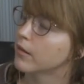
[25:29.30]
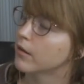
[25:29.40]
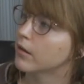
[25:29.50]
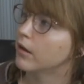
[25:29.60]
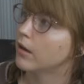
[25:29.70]

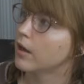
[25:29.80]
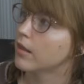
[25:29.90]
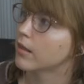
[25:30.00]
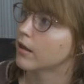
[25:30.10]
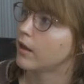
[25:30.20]
the
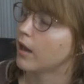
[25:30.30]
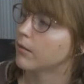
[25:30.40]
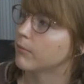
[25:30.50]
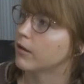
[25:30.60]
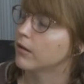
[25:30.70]
hentai
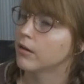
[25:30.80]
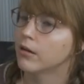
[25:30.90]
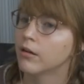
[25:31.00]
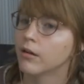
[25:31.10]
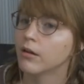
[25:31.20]
anime.
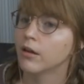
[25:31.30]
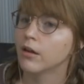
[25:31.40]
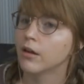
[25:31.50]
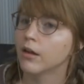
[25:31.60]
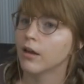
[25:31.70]

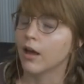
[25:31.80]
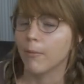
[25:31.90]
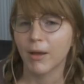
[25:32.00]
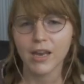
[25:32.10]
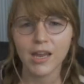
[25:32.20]

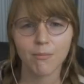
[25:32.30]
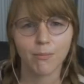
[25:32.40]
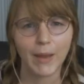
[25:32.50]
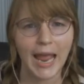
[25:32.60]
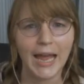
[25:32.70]
Am I gonna get
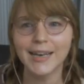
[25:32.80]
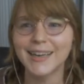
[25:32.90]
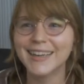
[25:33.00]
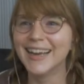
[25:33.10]
banned?